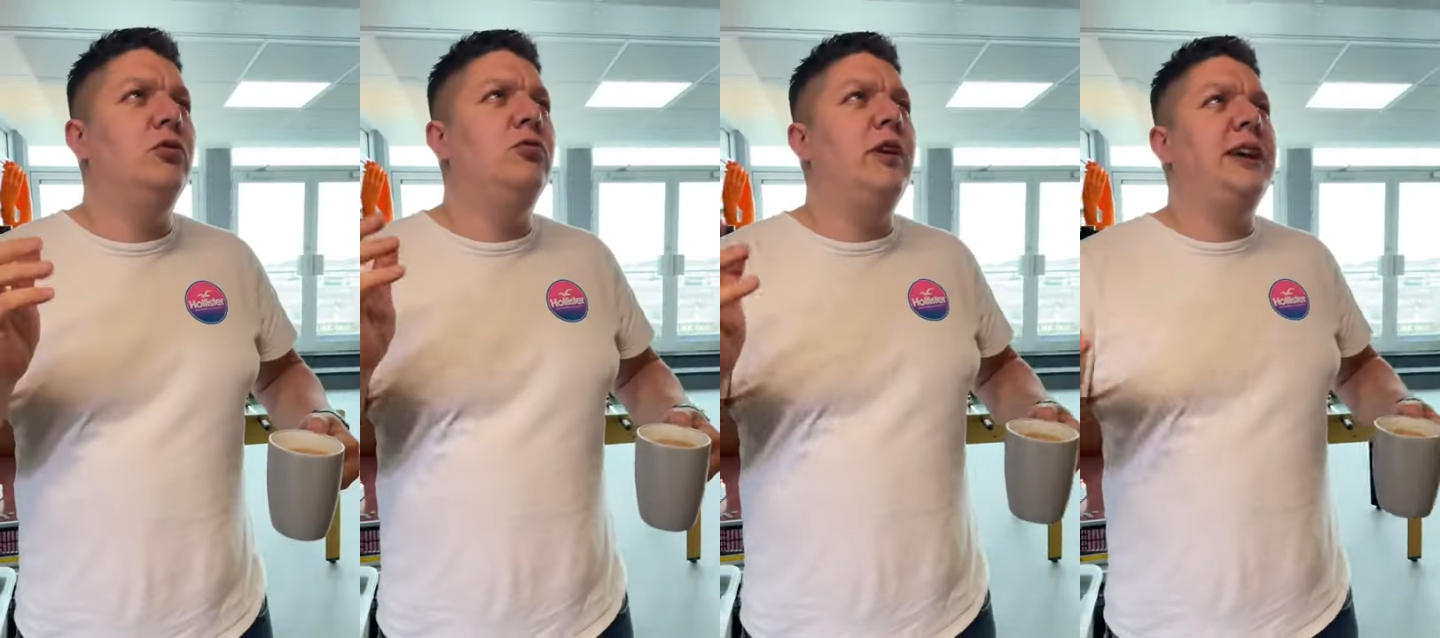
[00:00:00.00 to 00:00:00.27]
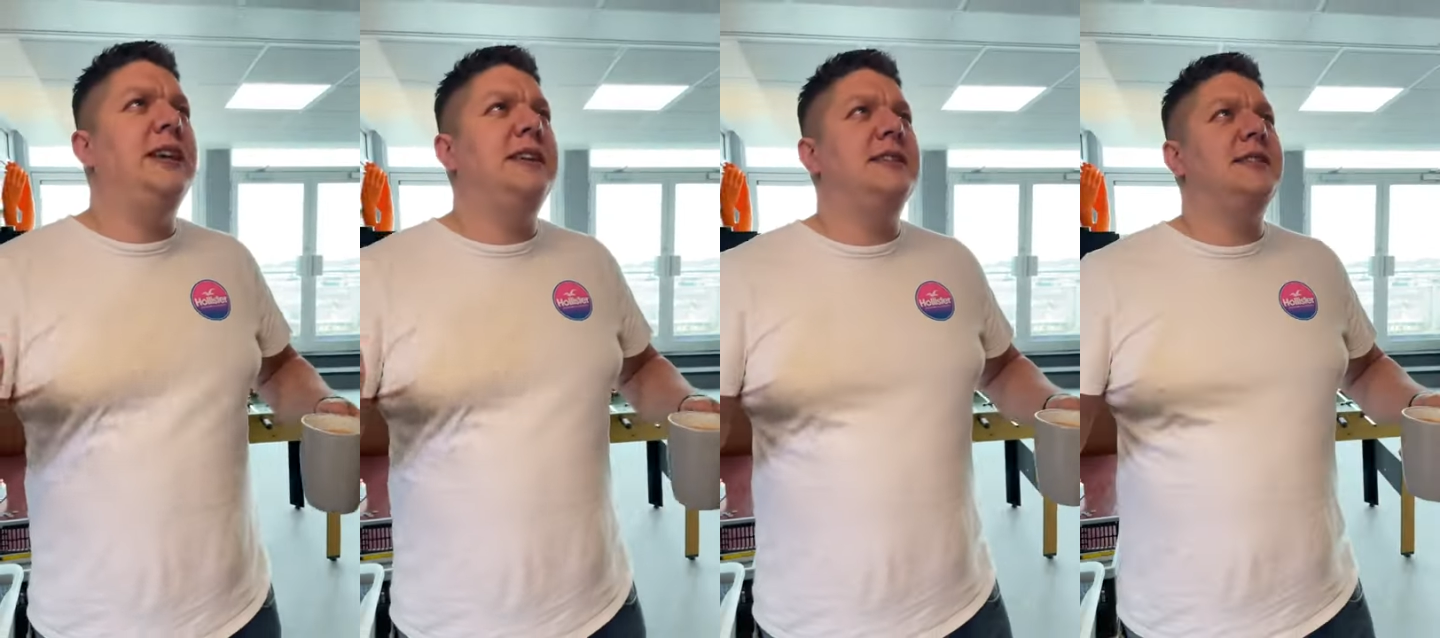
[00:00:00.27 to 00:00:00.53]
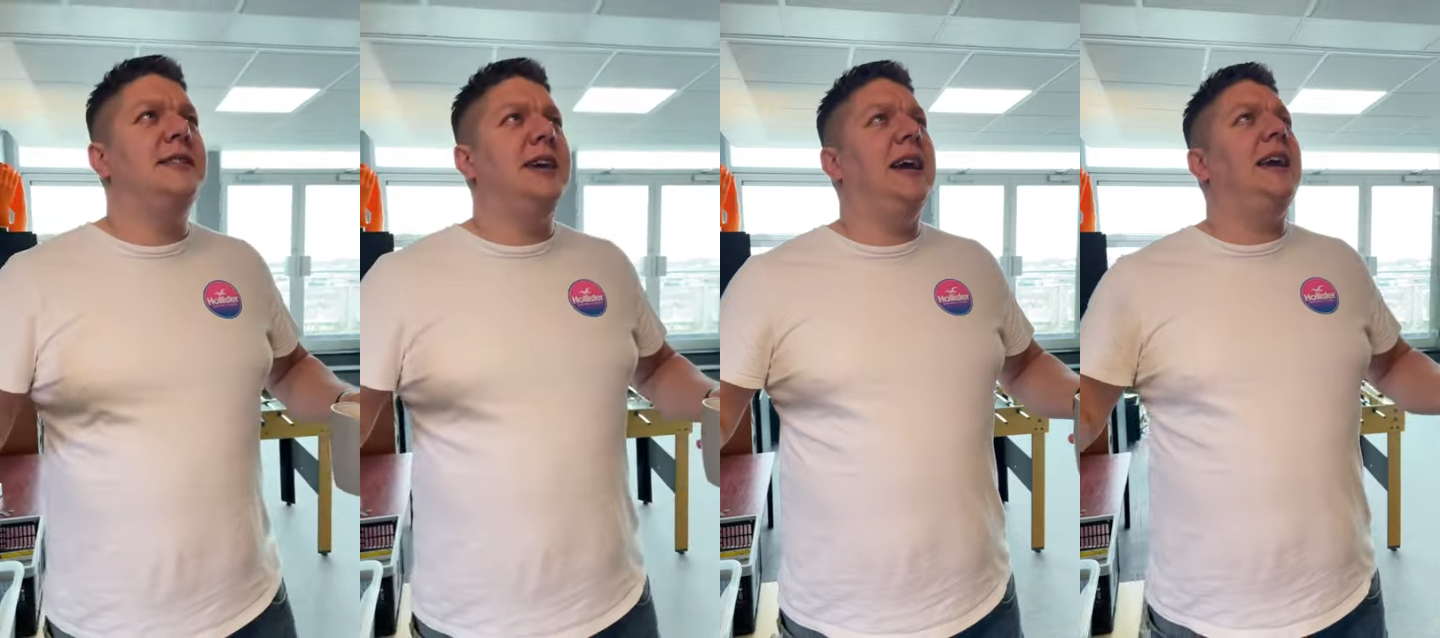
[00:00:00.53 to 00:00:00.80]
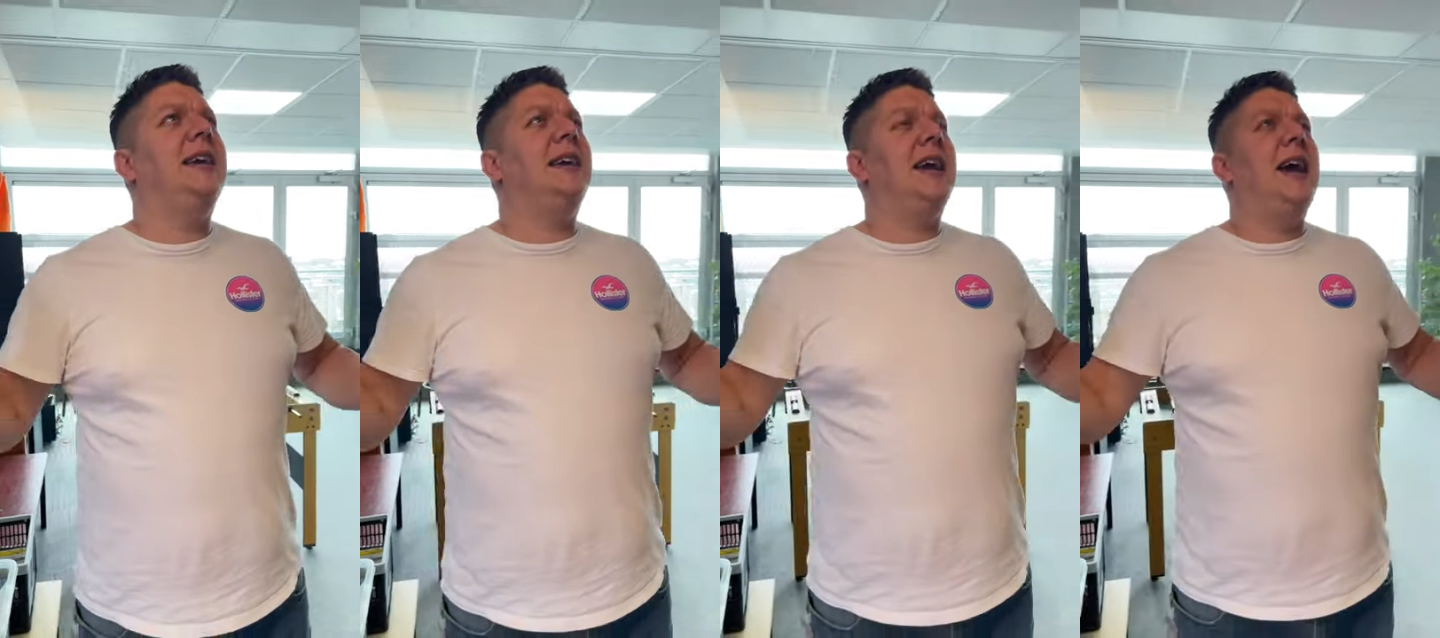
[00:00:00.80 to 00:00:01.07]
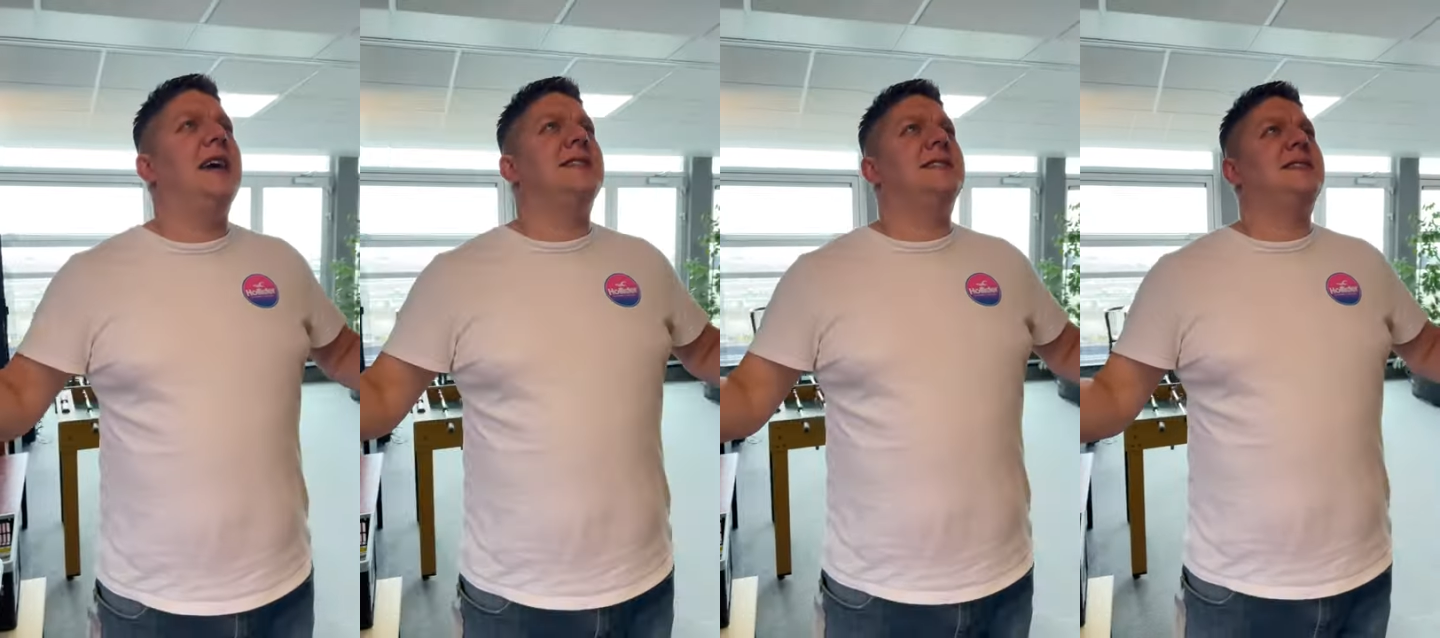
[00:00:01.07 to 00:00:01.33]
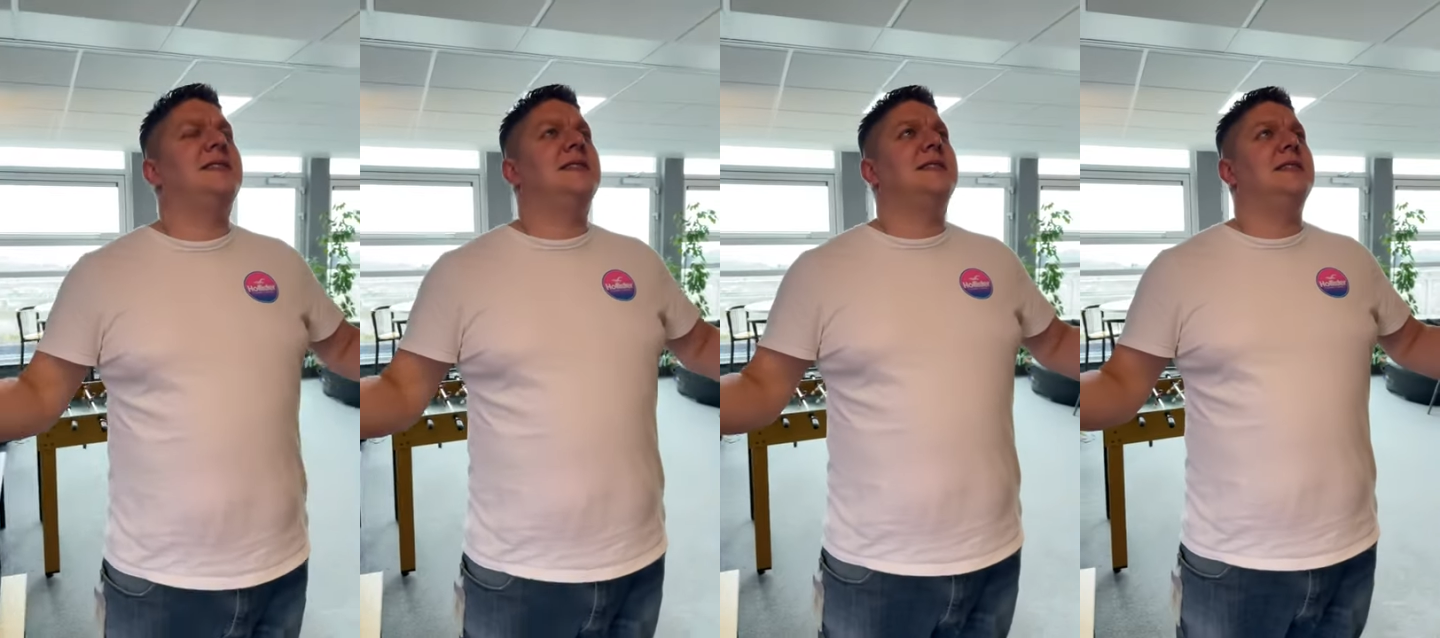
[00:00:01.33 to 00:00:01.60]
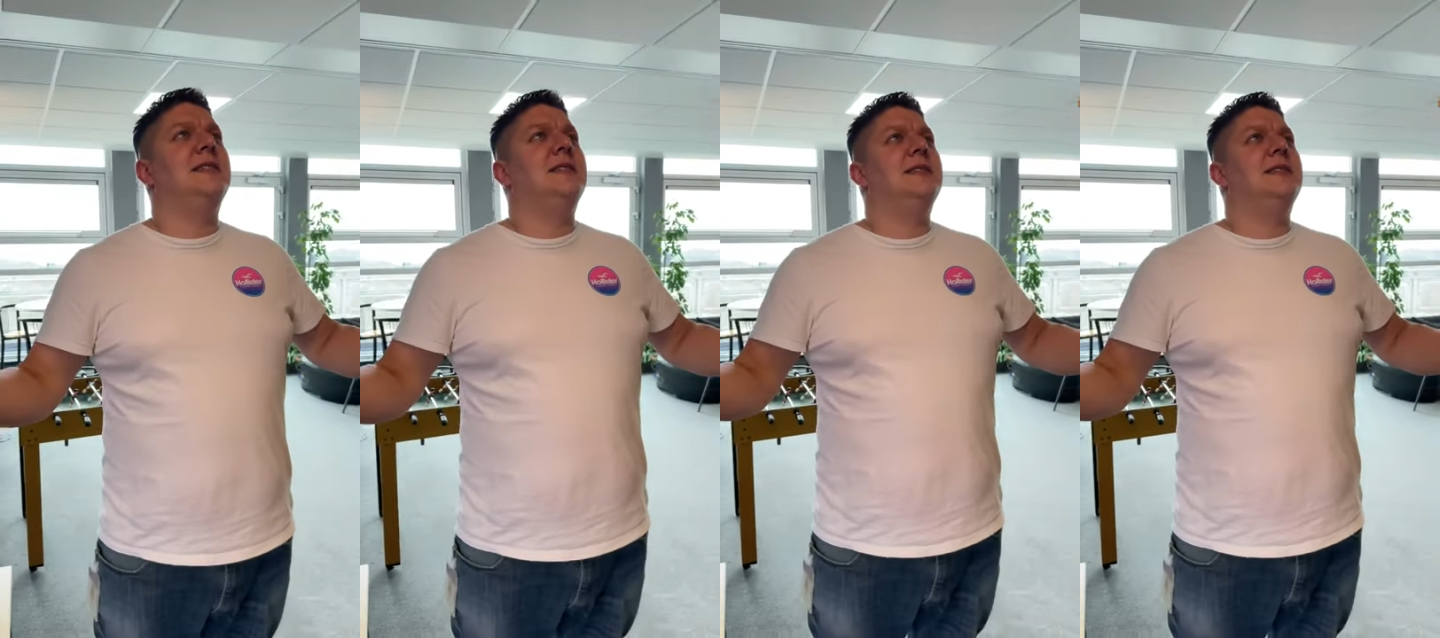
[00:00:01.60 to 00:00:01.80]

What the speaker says: ready to take guests.